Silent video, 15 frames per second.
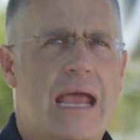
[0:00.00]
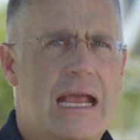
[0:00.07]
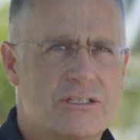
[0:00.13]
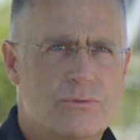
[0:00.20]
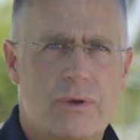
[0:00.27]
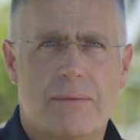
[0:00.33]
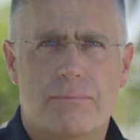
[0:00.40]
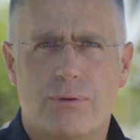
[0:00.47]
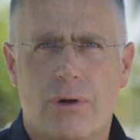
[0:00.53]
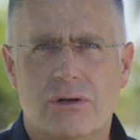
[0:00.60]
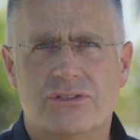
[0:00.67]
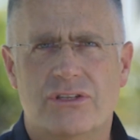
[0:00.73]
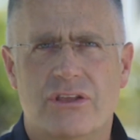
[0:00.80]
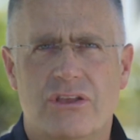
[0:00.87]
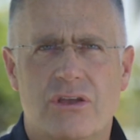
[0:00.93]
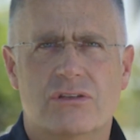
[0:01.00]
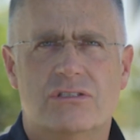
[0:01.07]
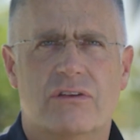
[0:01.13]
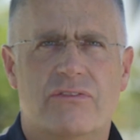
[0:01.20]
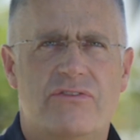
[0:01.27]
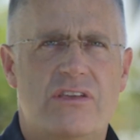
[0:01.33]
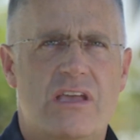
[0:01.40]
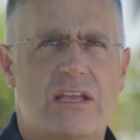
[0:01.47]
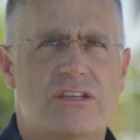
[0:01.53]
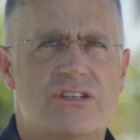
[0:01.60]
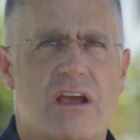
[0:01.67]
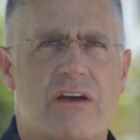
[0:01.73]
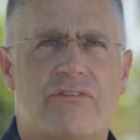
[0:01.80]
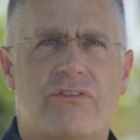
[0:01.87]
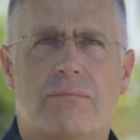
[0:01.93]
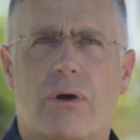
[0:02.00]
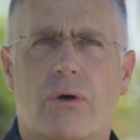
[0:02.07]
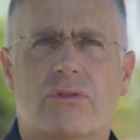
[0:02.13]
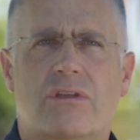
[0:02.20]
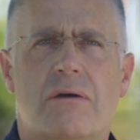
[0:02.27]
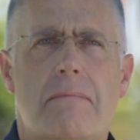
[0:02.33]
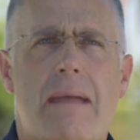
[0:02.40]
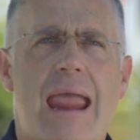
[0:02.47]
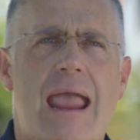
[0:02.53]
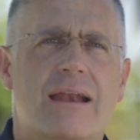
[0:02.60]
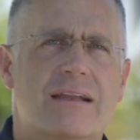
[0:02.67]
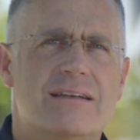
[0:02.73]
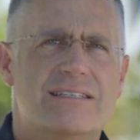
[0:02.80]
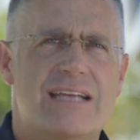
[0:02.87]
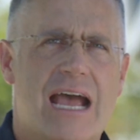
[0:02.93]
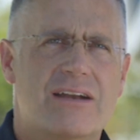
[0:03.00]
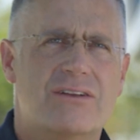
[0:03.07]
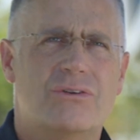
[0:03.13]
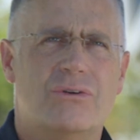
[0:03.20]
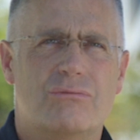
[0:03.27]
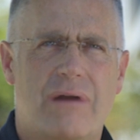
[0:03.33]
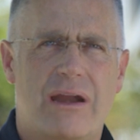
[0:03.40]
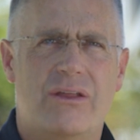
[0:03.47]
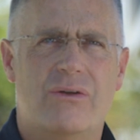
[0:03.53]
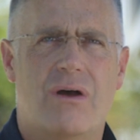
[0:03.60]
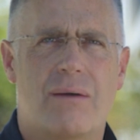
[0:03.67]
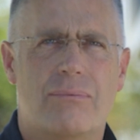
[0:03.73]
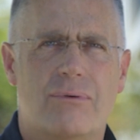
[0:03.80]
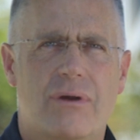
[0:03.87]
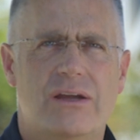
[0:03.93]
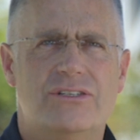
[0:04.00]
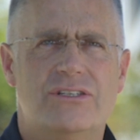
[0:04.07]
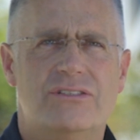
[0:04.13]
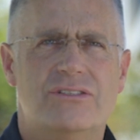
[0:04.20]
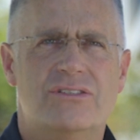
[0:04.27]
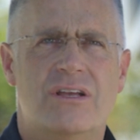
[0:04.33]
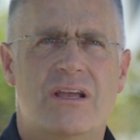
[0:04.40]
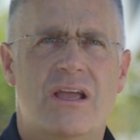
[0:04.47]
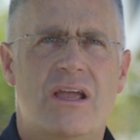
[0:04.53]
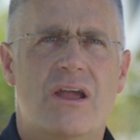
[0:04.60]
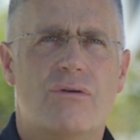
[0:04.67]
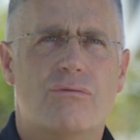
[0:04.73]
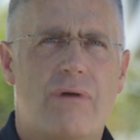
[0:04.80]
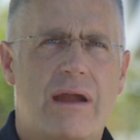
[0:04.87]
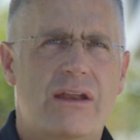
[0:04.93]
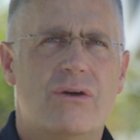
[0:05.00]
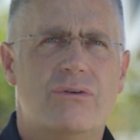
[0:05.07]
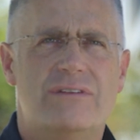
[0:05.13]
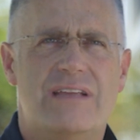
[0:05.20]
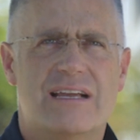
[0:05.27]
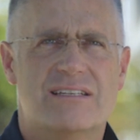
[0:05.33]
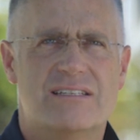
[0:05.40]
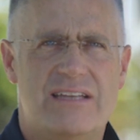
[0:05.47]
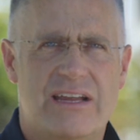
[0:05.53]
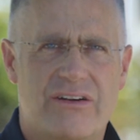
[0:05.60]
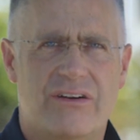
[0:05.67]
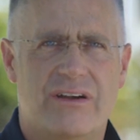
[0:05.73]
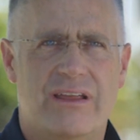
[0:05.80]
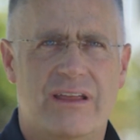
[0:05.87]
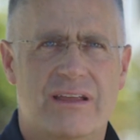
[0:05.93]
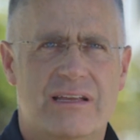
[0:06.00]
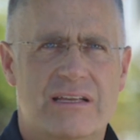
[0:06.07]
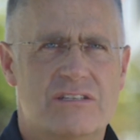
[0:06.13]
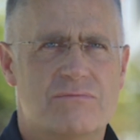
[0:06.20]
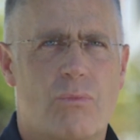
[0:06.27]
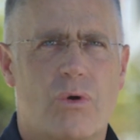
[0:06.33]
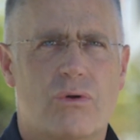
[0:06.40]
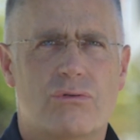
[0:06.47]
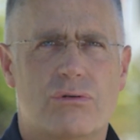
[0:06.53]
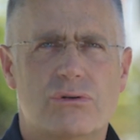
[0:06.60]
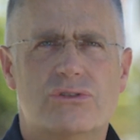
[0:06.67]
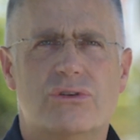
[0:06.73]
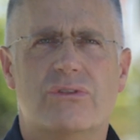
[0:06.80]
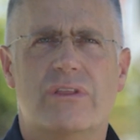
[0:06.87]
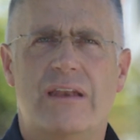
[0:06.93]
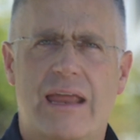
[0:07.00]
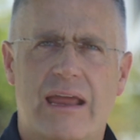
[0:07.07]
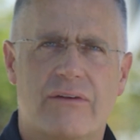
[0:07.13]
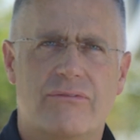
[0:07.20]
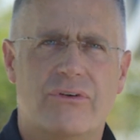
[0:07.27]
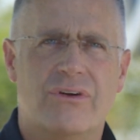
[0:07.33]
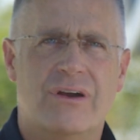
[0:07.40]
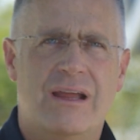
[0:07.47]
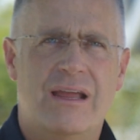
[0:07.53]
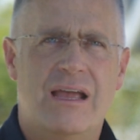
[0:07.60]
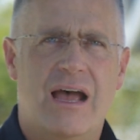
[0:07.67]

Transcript: As we approach the use of VHF for both command and tactical radio operations, radio dexterity is more crucial than ever.